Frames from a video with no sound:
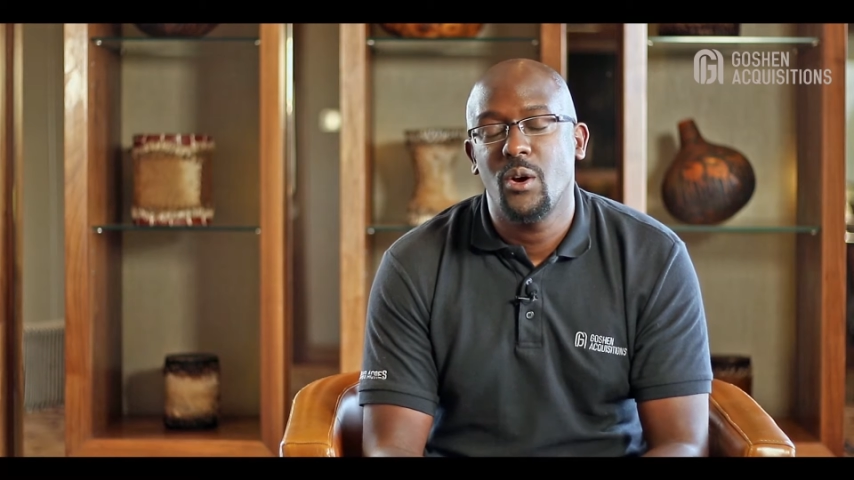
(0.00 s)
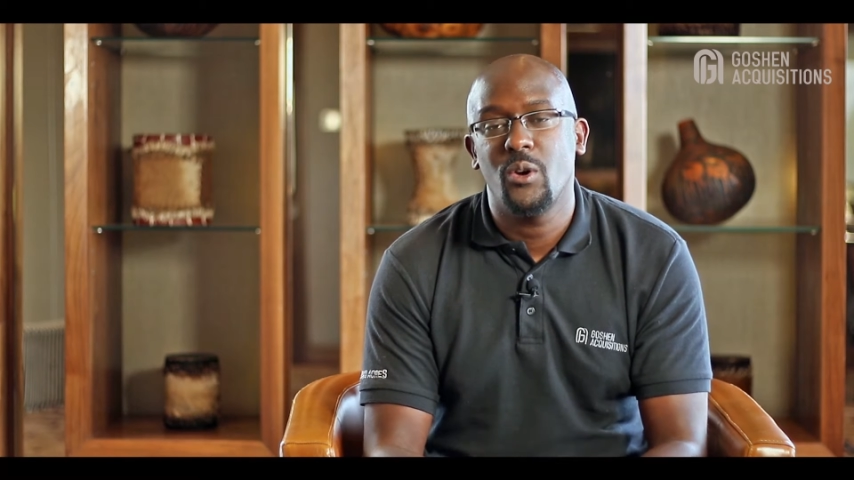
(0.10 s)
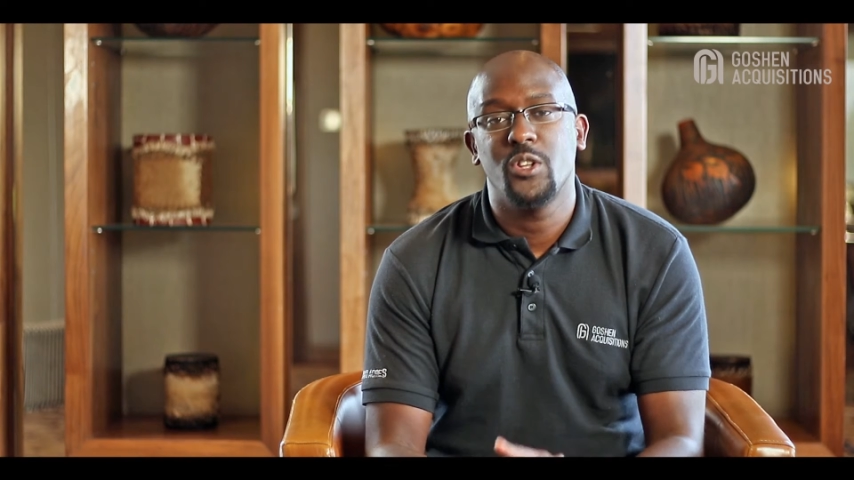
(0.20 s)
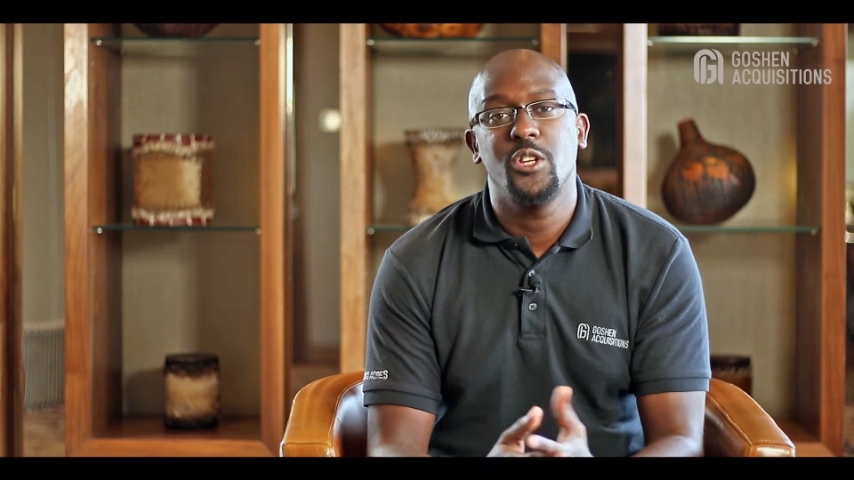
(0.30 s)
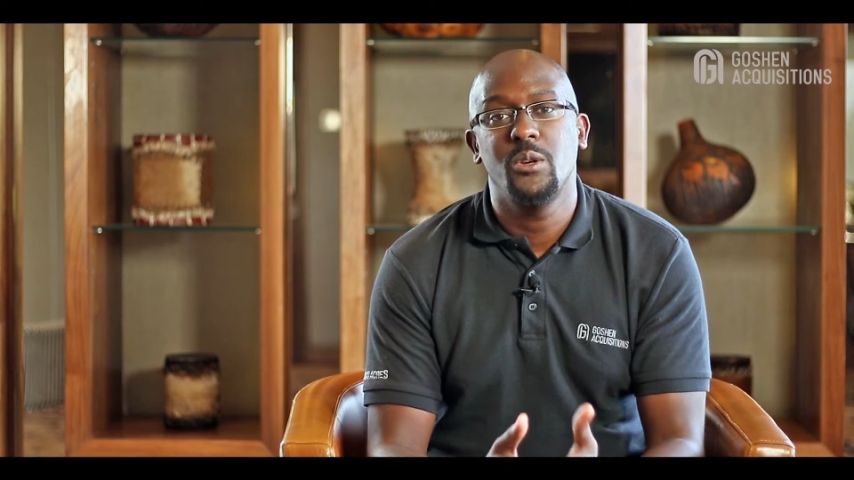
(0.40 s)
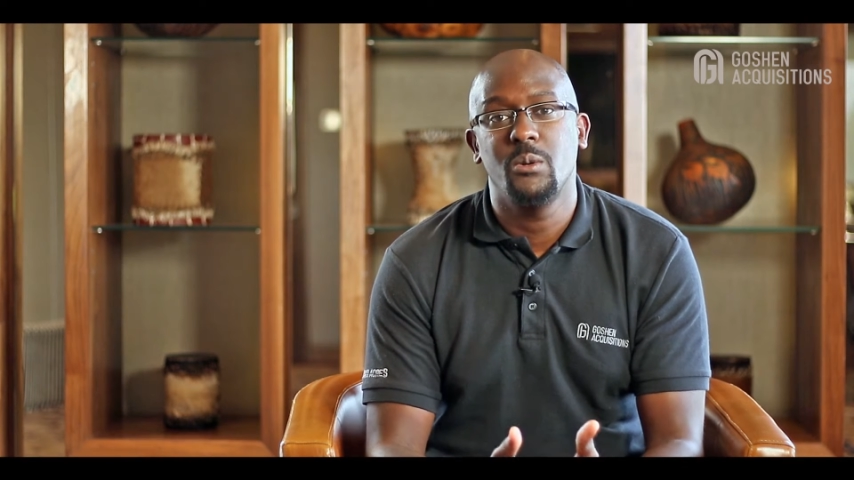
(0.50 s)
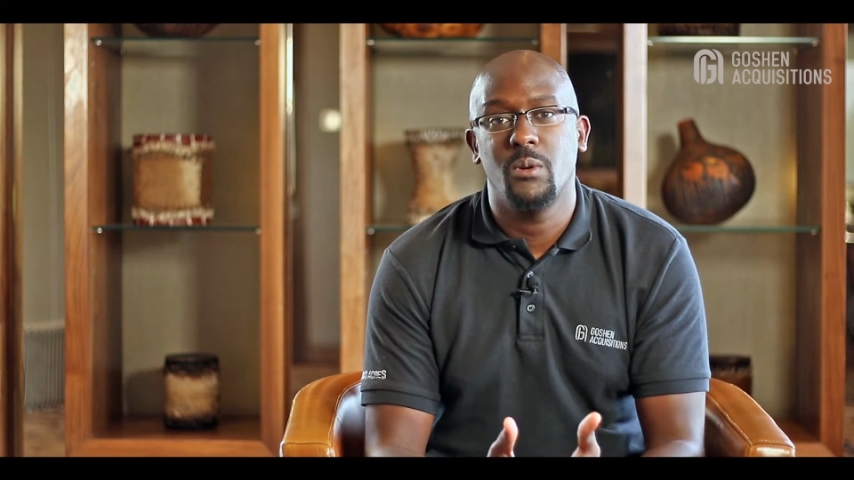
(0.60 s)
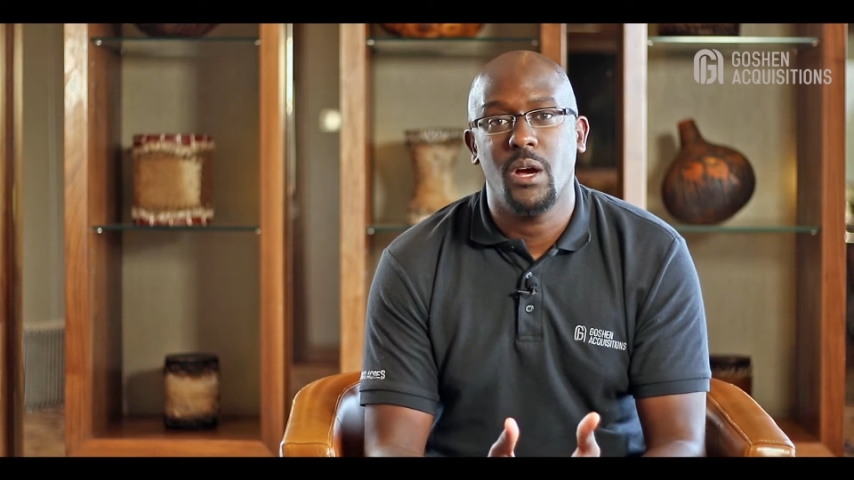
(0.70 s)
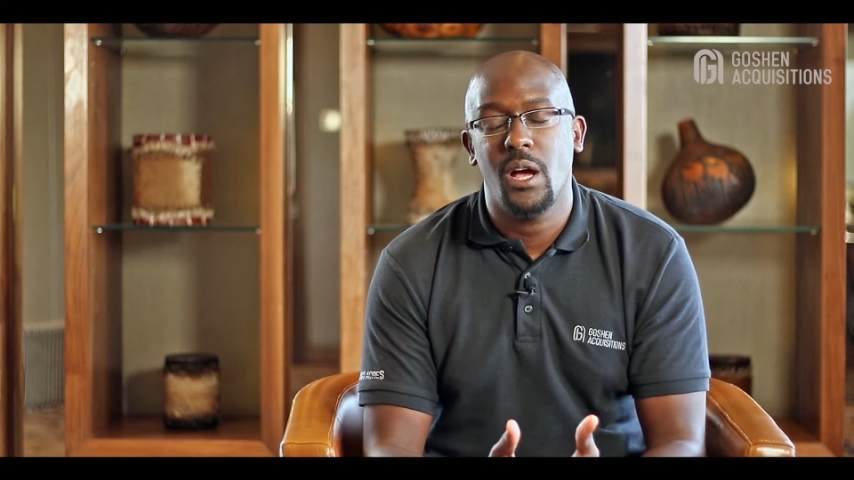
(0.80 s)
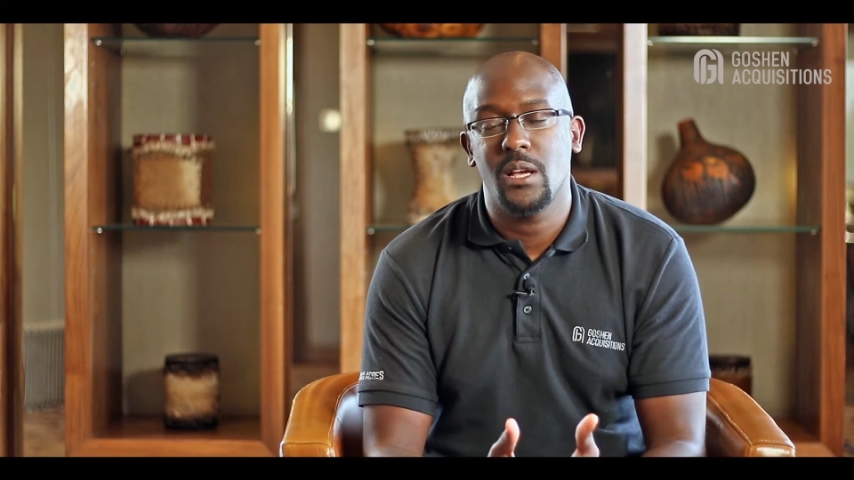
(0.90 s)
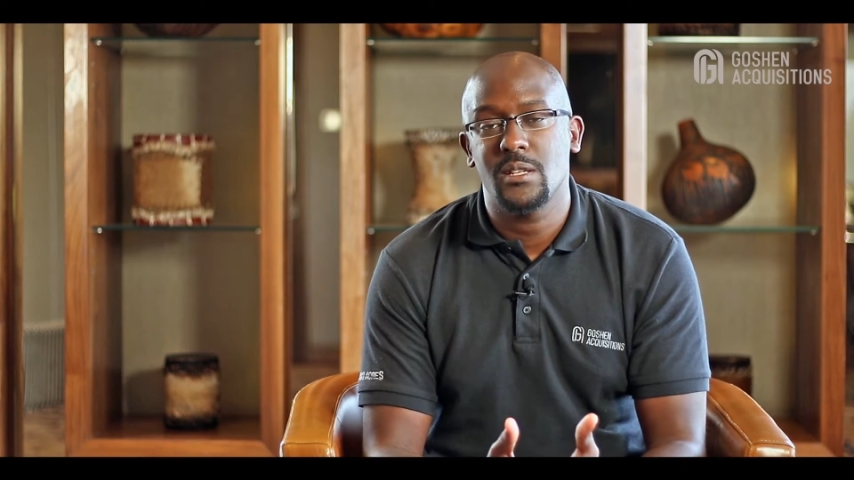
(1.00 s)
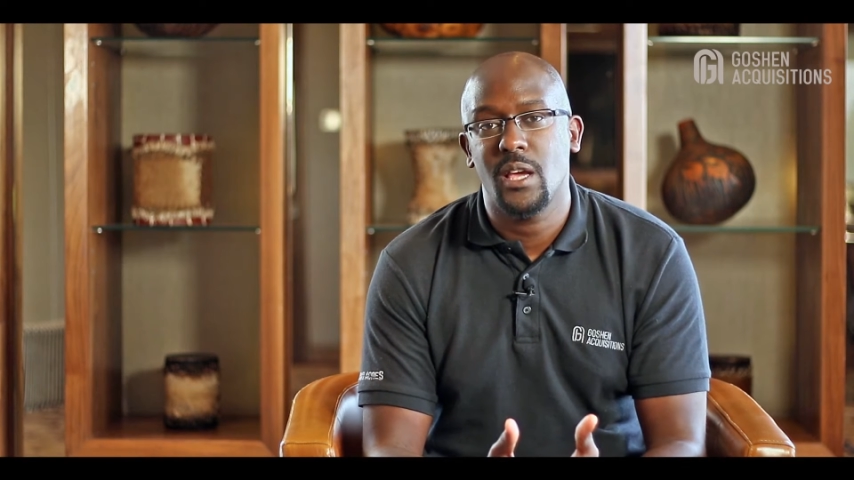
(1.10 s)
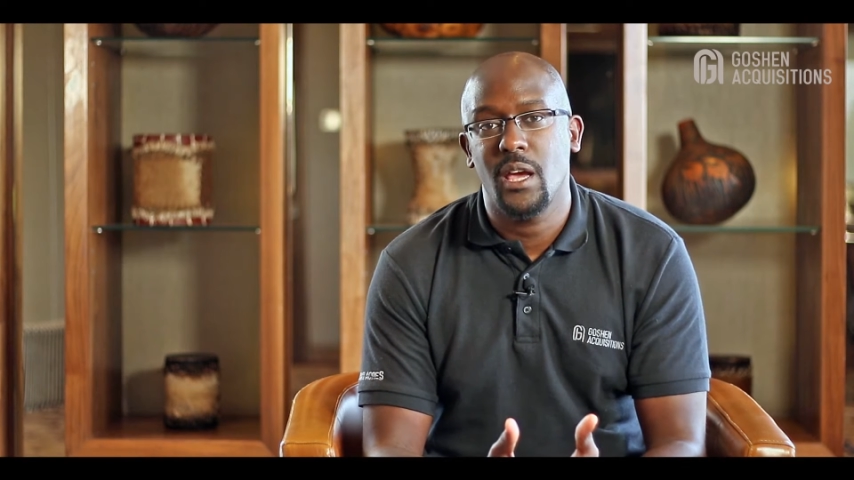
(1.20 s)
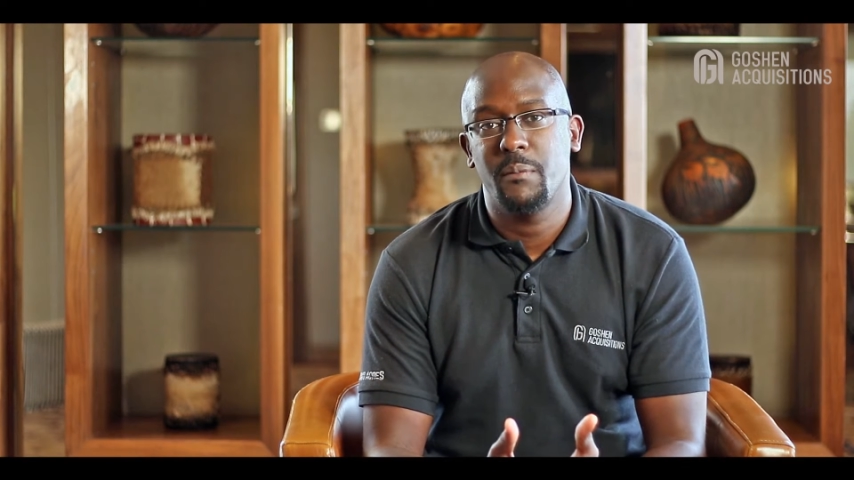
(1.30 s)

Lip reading: on you as a